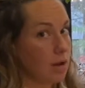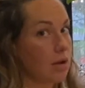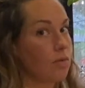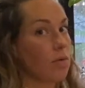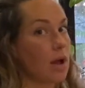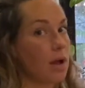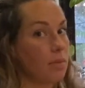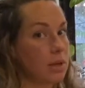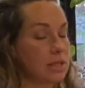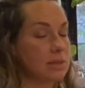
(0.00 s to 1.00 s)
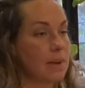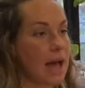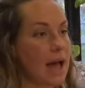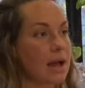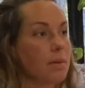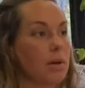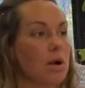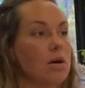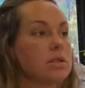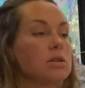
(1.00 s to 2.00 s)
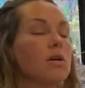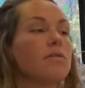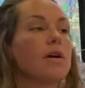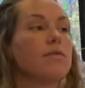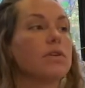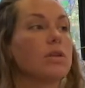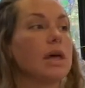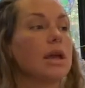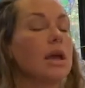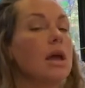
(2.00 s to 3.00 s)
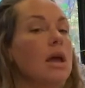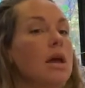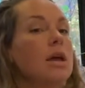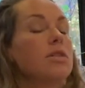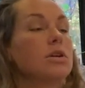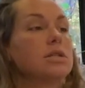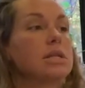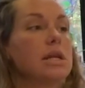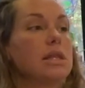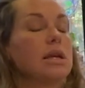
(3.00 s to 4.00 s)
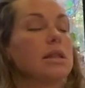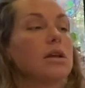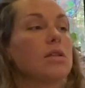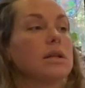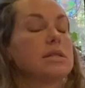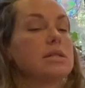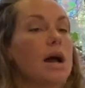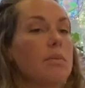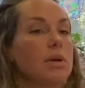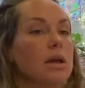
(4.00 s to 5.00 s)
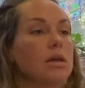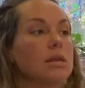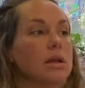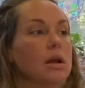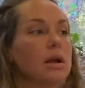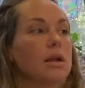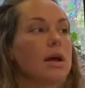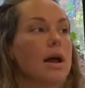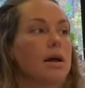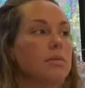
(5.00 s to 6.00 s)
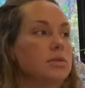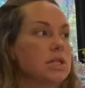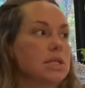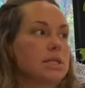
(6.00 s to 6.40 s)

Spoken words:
and rub his back. But also if I feel like there's anything in there that's not being cleared, I know